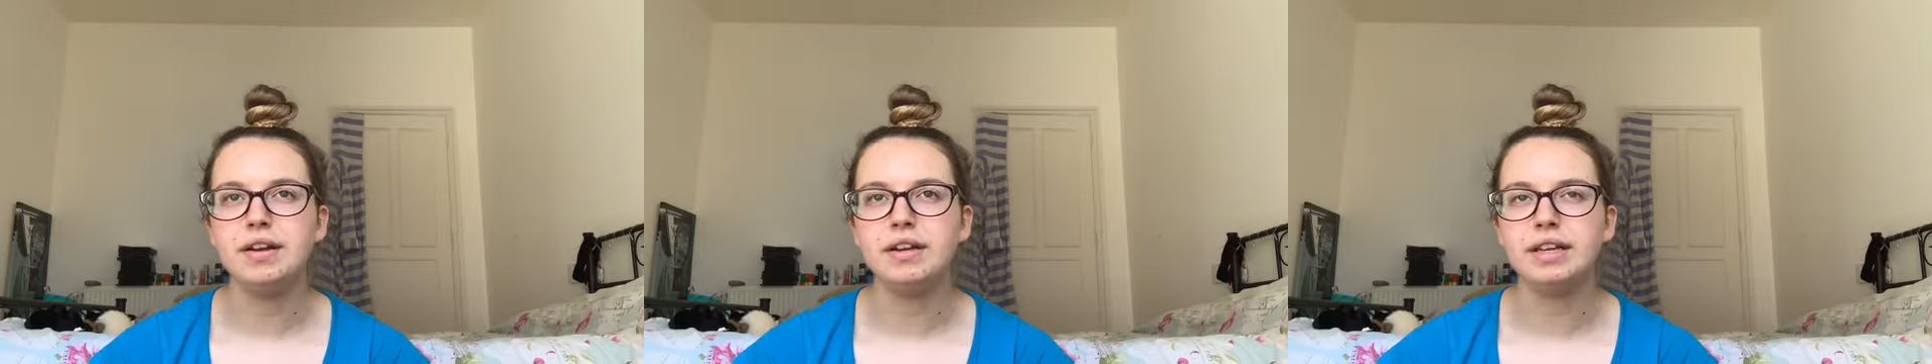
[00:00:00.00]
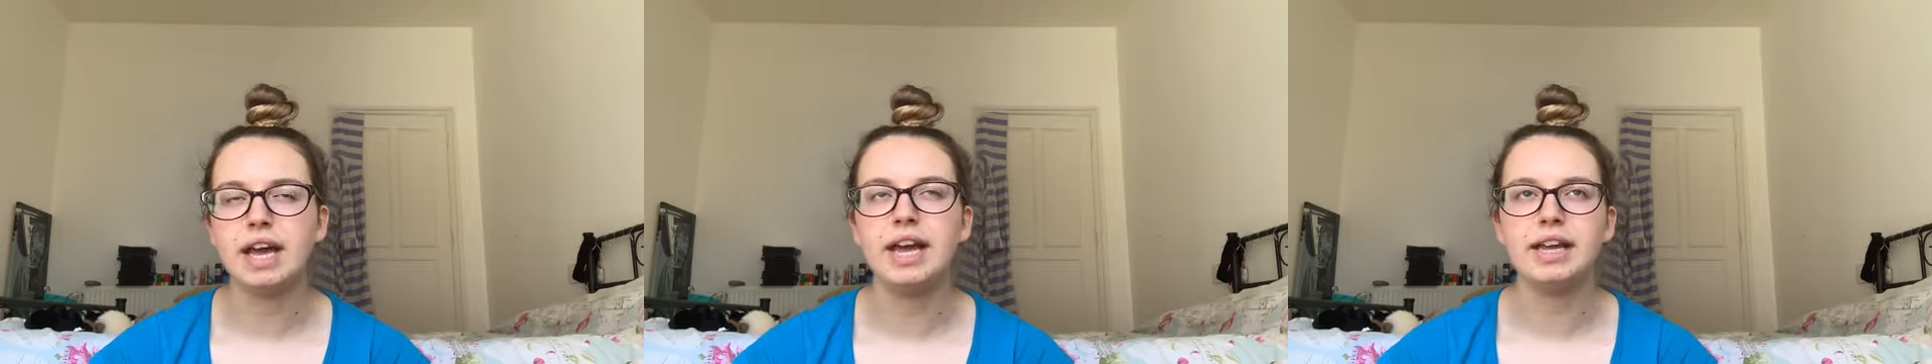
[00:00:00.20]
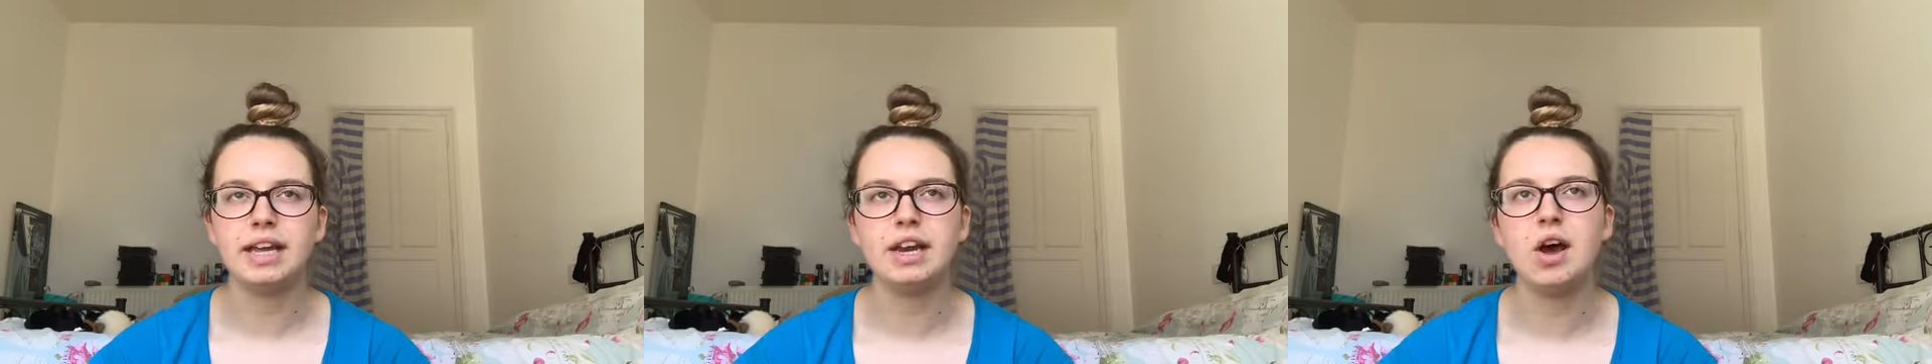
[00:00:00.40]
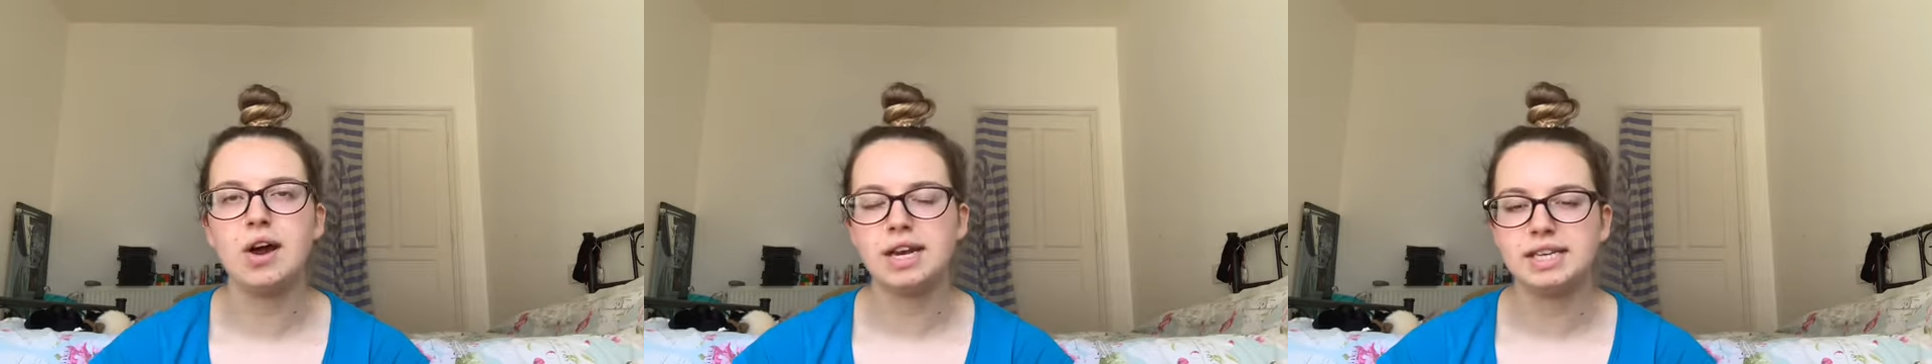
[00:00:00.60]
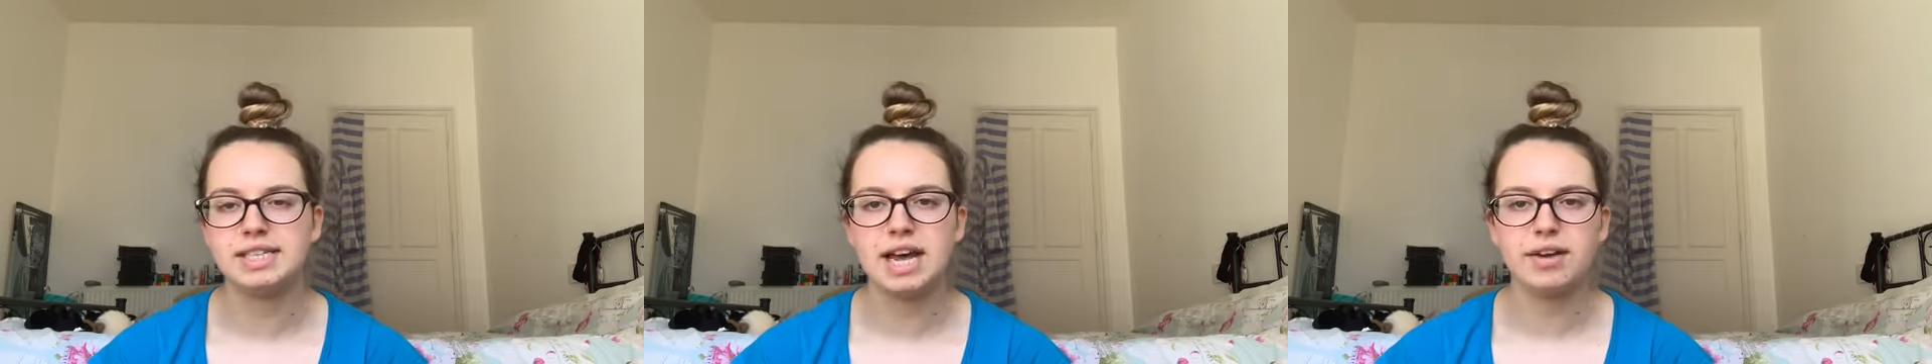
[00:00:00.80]

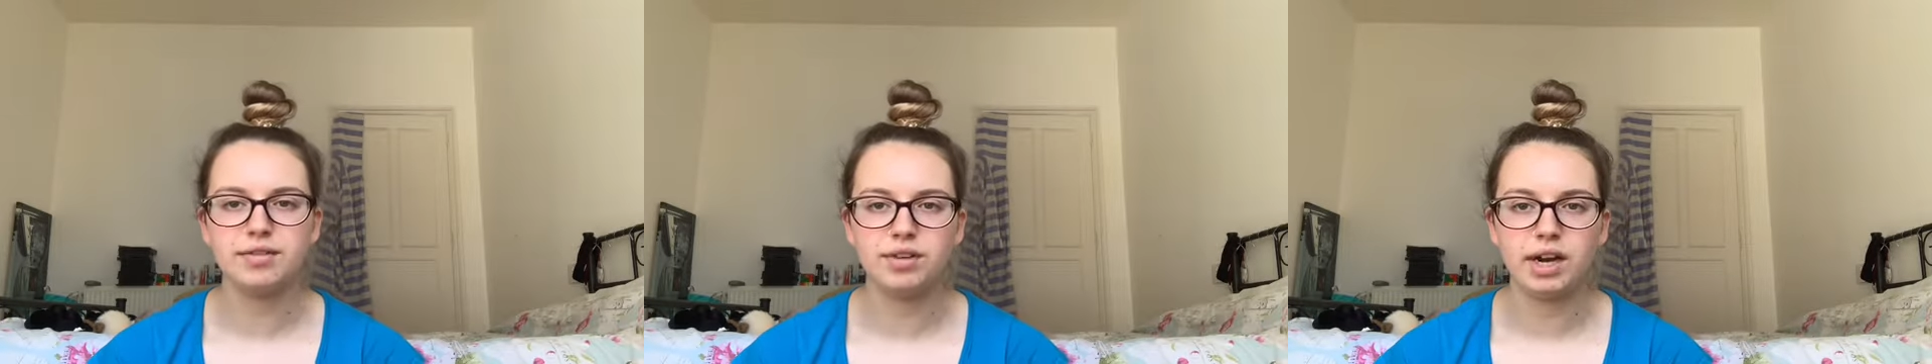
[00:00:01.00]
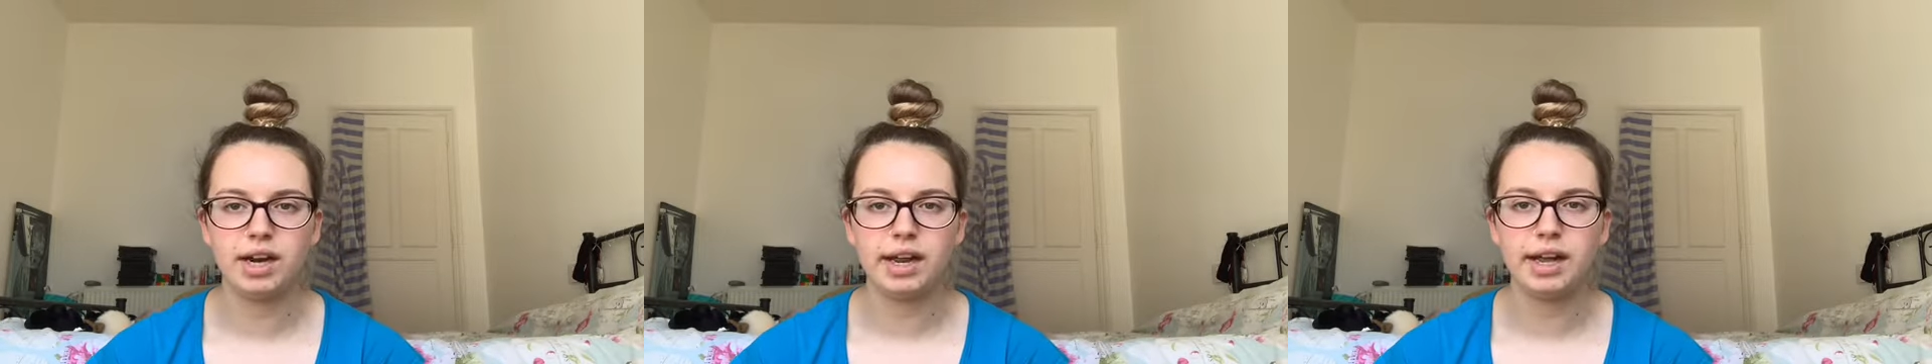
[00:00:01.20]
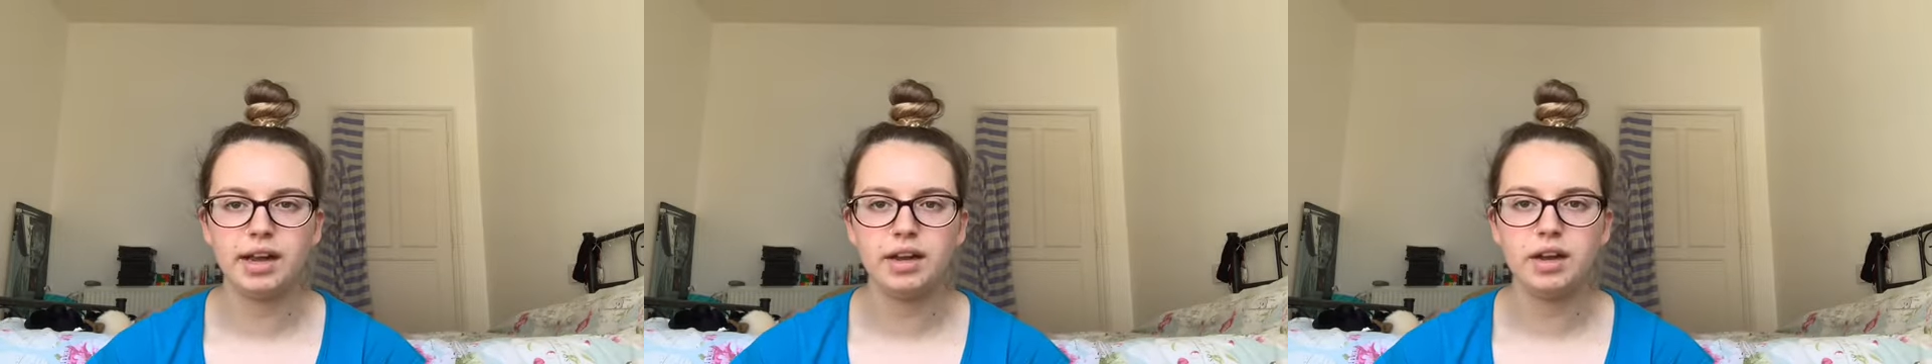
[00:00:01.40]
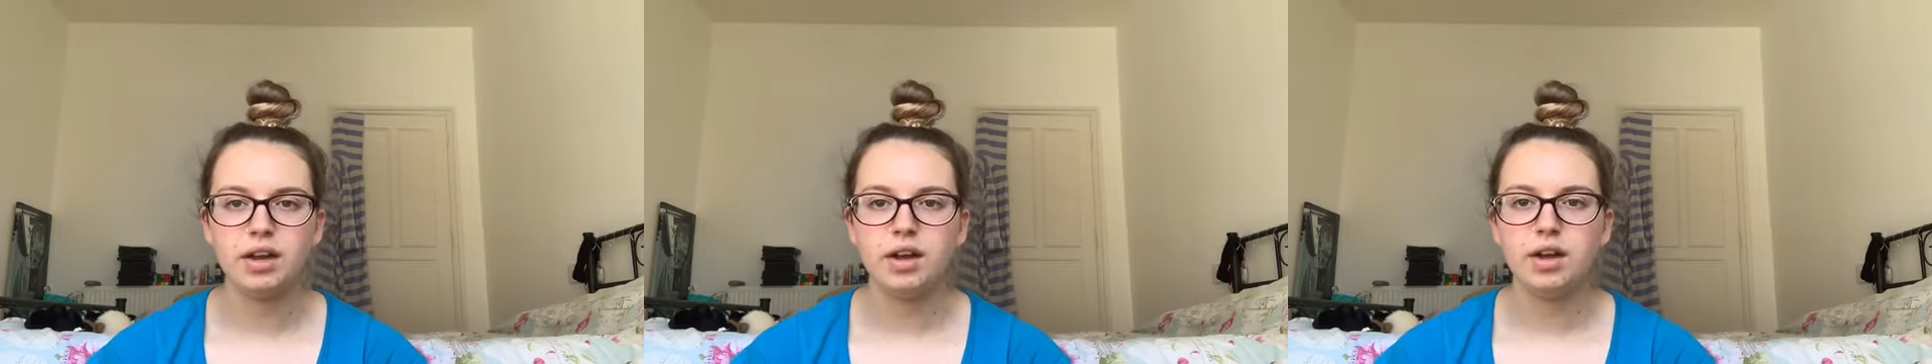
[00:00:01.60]
10 really.